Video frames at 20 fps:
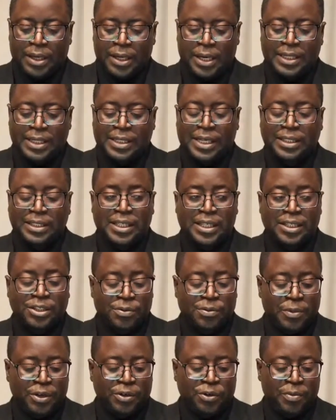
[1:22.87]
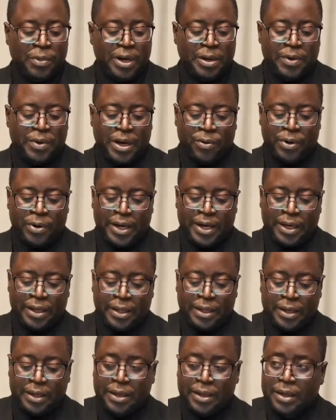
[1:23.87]
Ladies and gentlemen, you may be aware
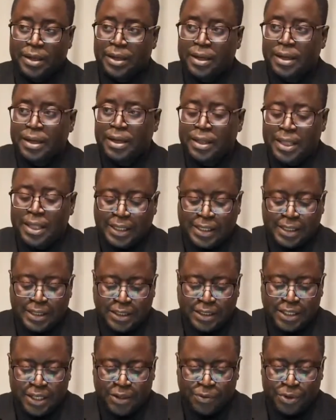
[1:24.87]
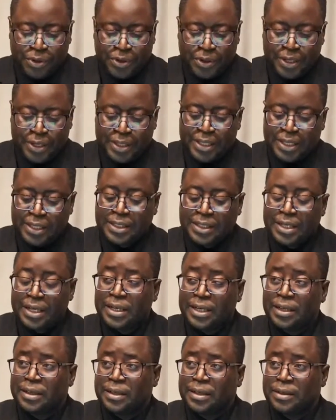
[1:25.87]
that in January this
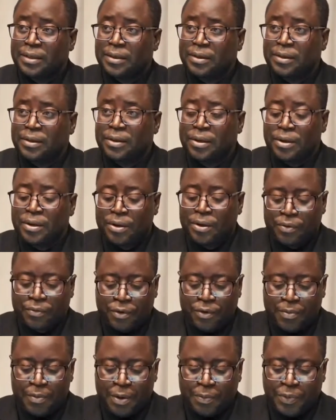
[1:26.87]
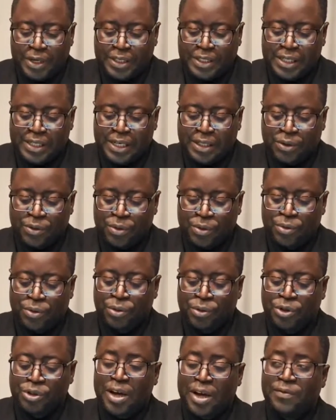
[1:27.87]
year, former President
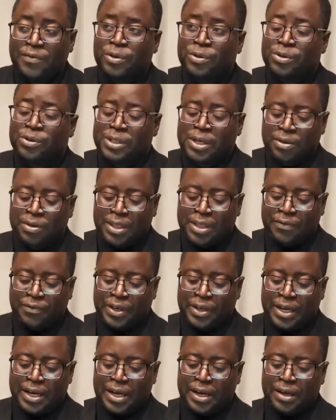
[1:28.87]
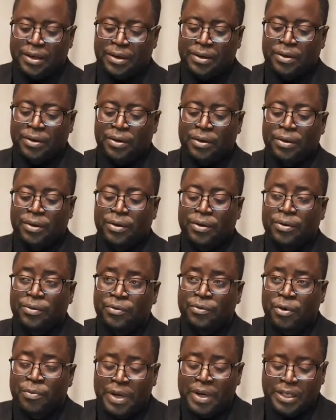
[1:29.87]
Lungu traveled to South Africa
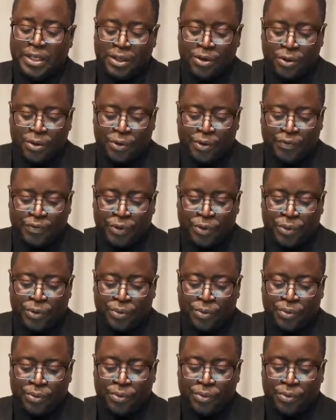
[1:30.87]
for medical review.